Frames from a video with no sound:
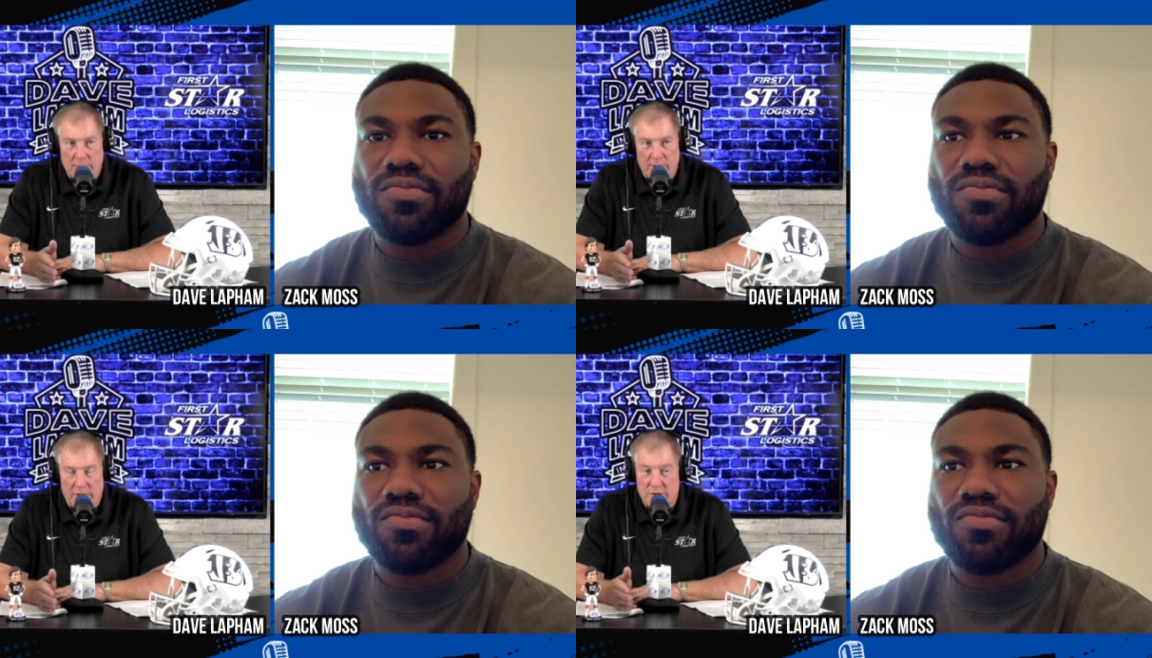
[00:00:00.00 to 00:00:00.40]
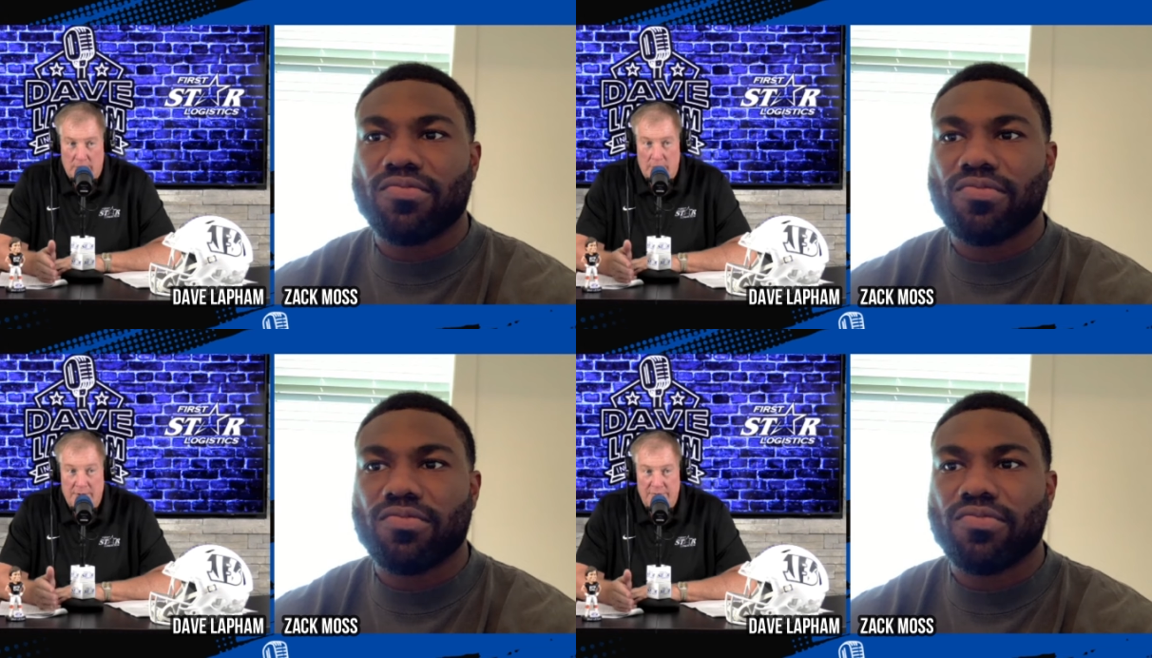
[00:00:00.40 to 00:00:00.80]

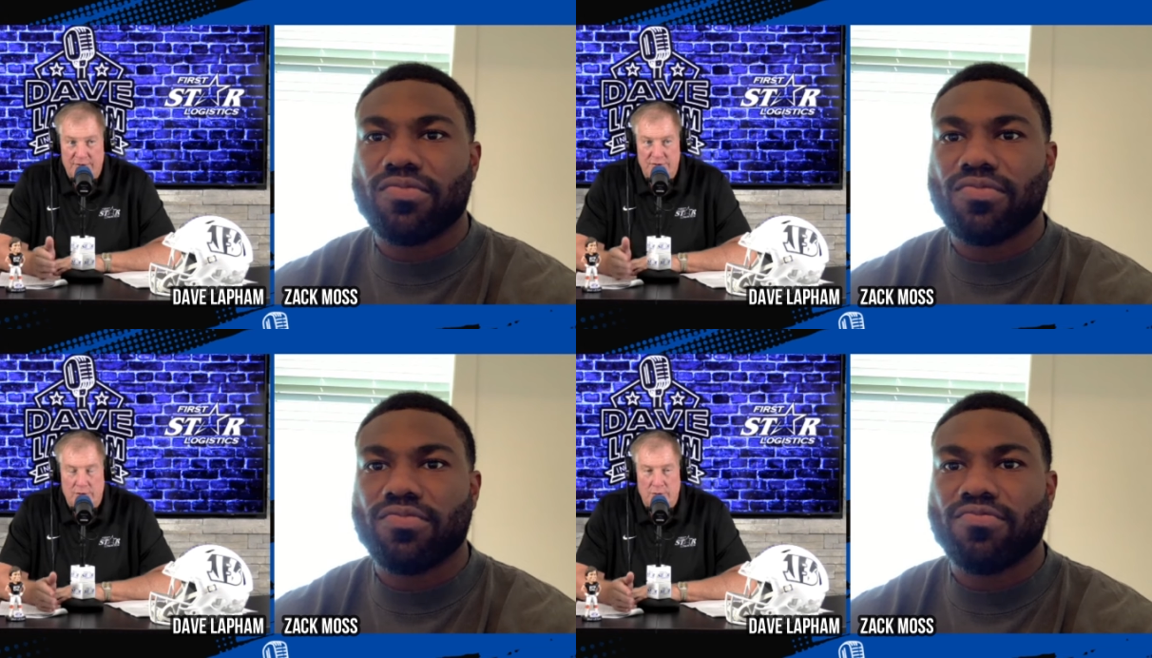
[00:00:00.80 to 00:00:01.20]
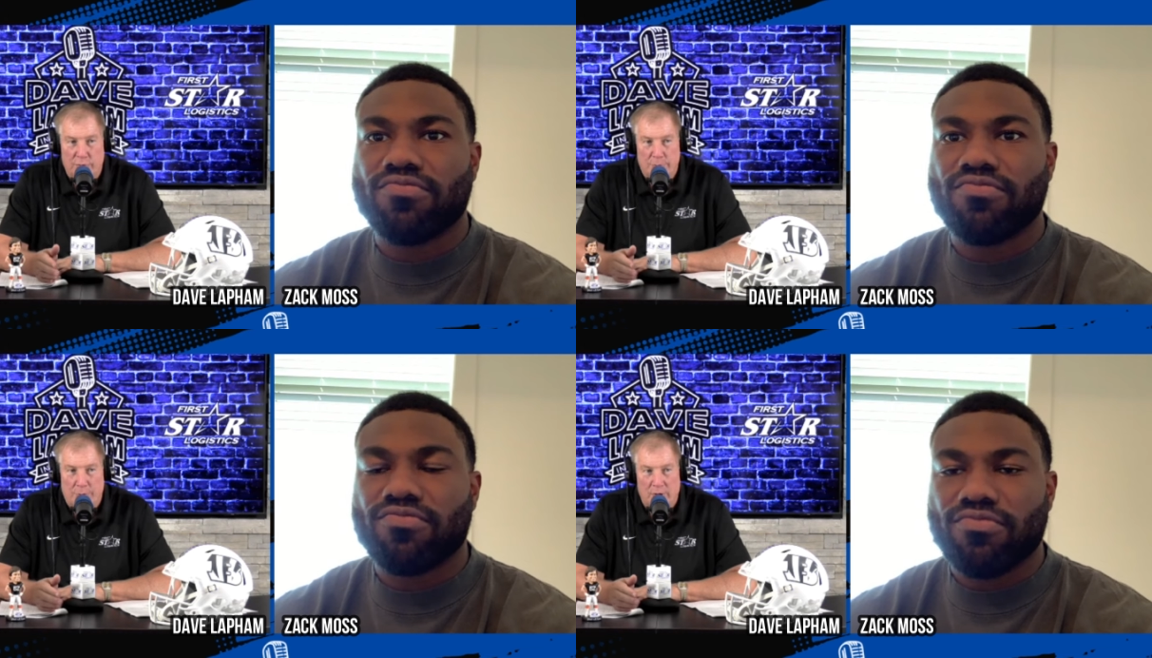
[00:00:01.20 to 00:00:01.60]
Speaker 1: extremely physical
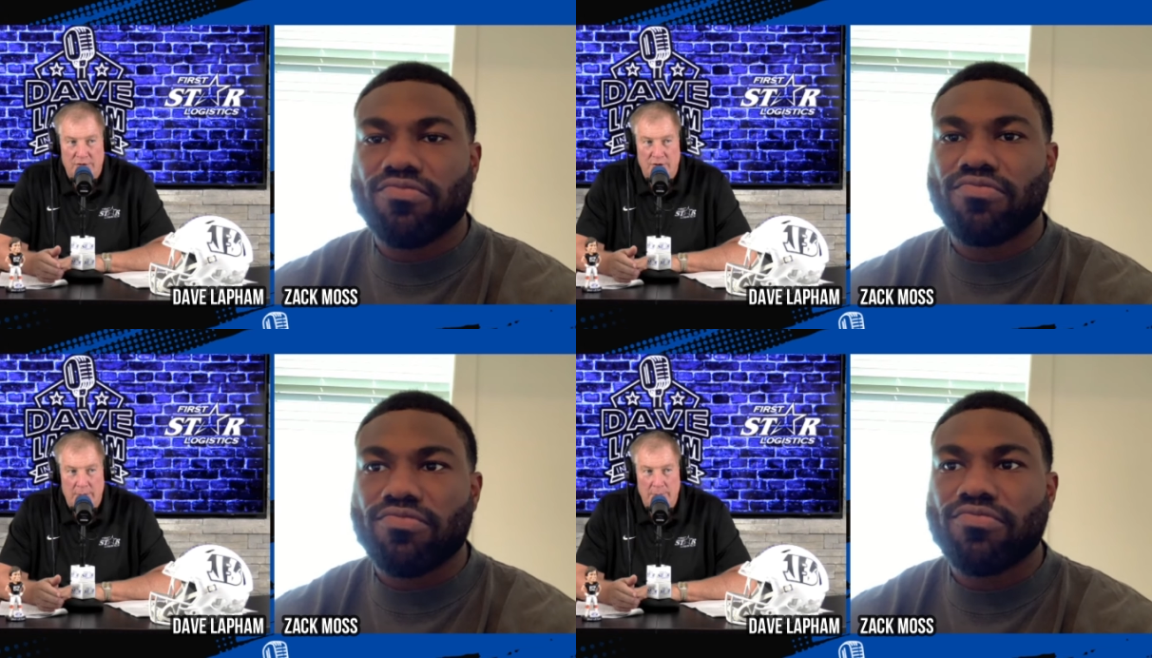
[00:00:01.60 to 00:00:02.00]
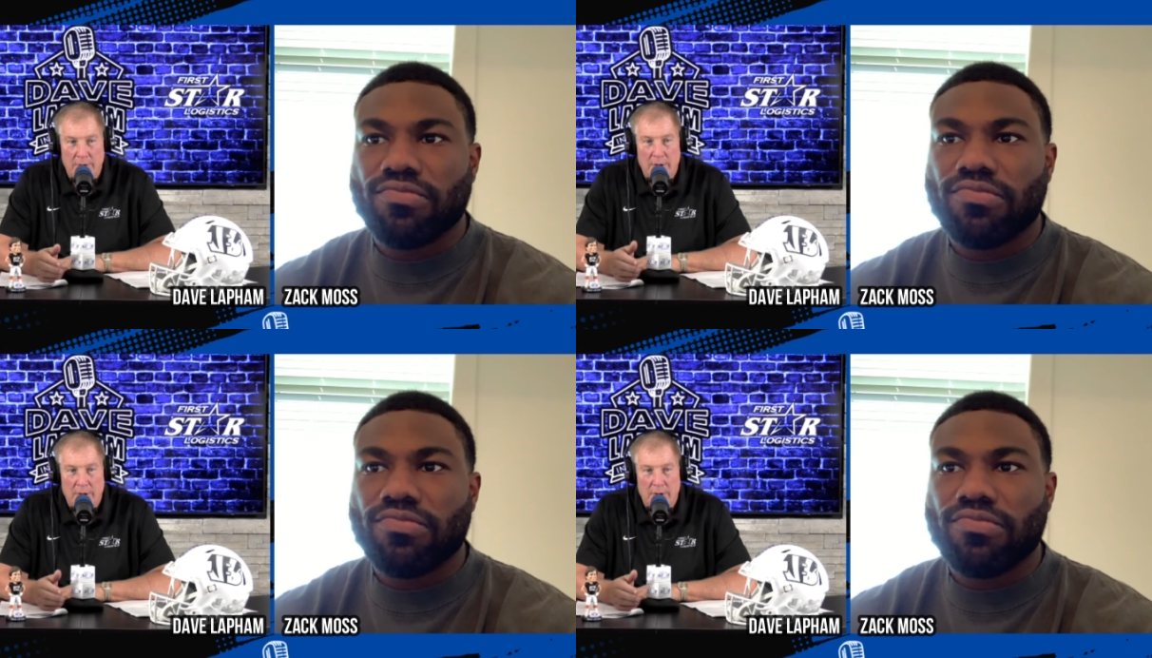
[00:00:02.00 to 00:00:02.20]
football team,